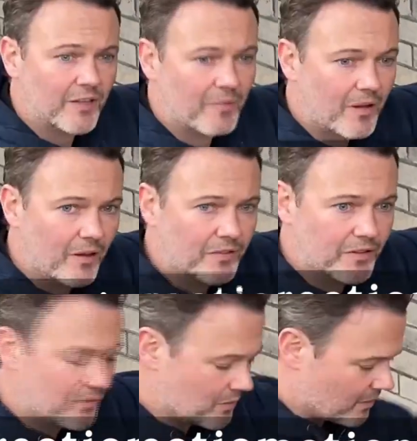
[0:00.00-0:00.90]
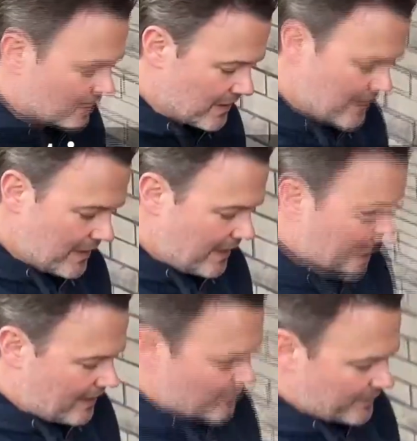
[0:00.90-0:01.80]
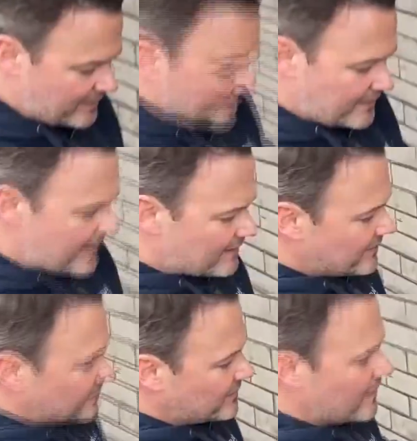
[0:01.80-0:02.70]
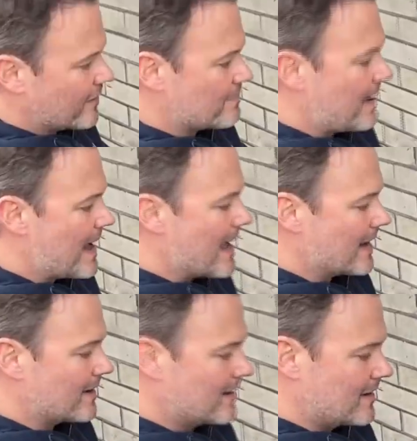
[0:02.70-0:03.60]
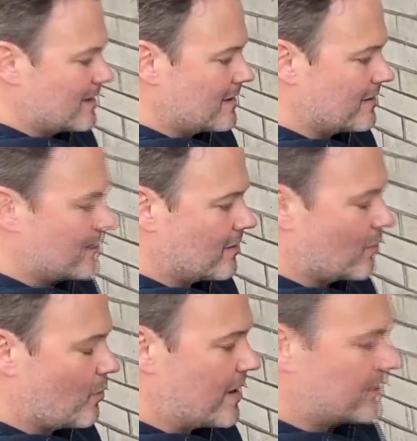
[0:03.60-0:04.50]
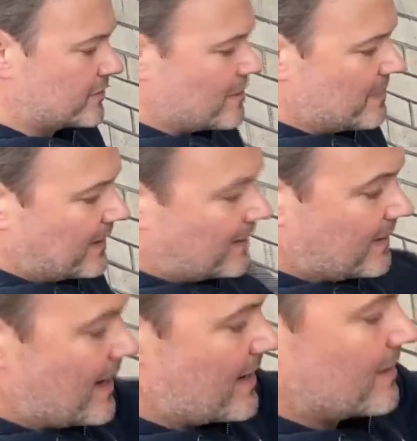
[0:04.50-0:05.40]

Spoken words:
up close to the door. And when you take these things out of the pack, the weather stripping kind